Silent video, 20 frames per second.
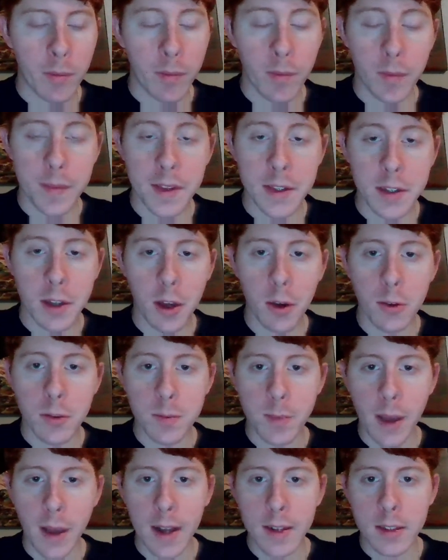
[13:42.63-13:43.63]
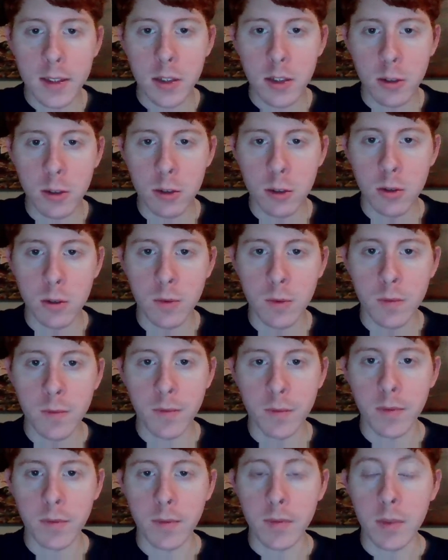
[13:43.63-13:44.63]
This goes back to,
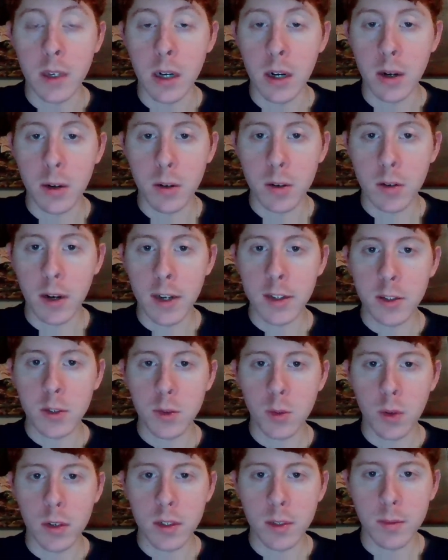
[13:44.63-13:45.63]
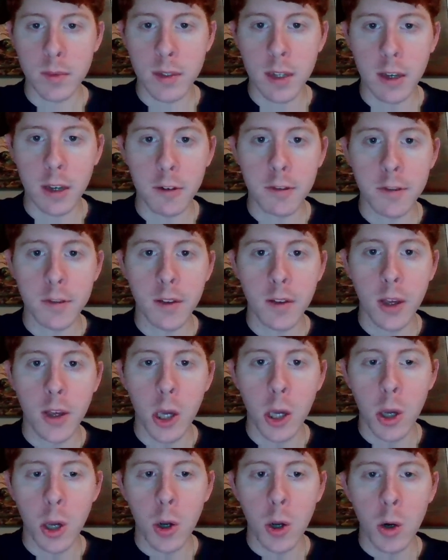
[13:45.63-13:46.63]
Christ's words himself.
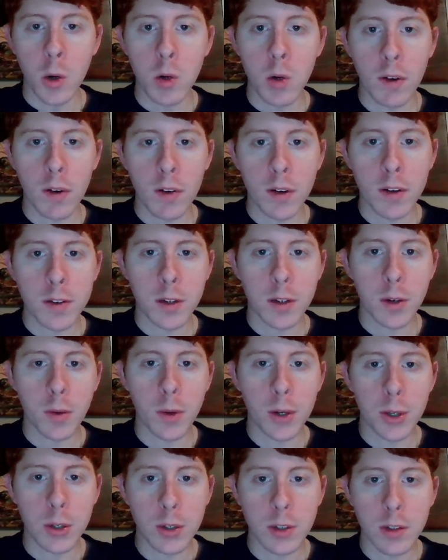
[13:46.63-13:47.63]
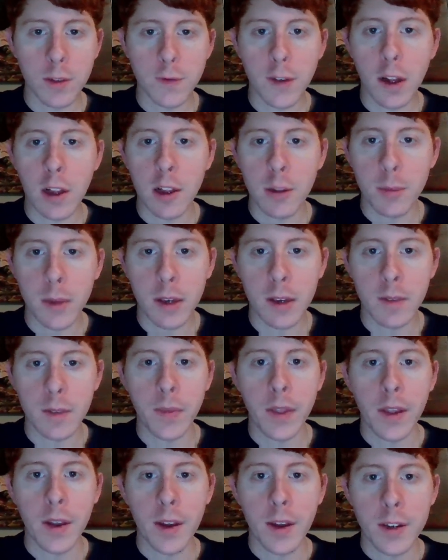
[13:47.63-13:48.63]
Whoever so wishes to follow me
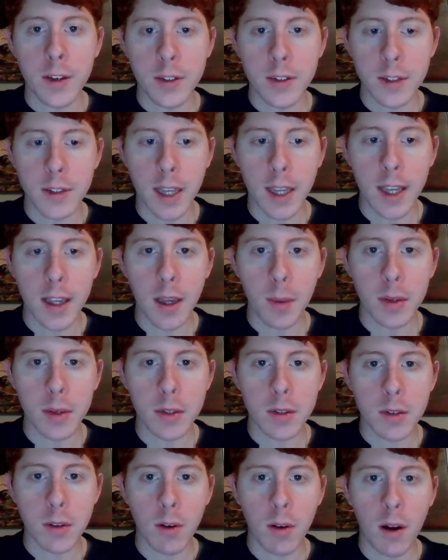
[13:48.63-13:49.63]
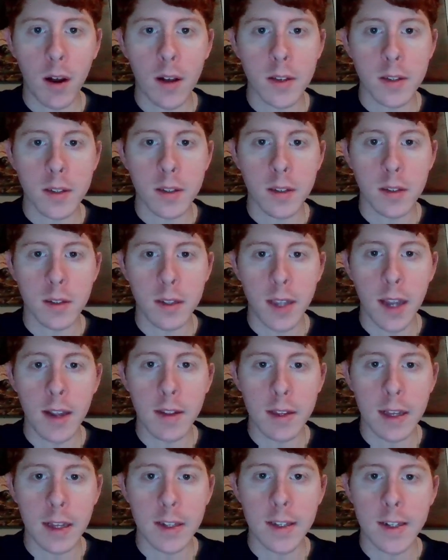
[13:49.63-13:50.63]
should take up his cross
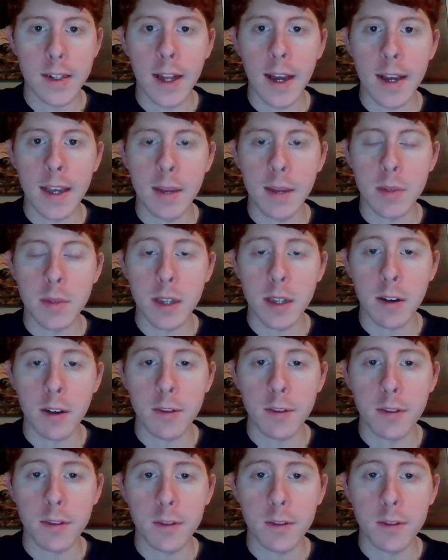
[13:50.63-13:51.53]
daily and deny himself.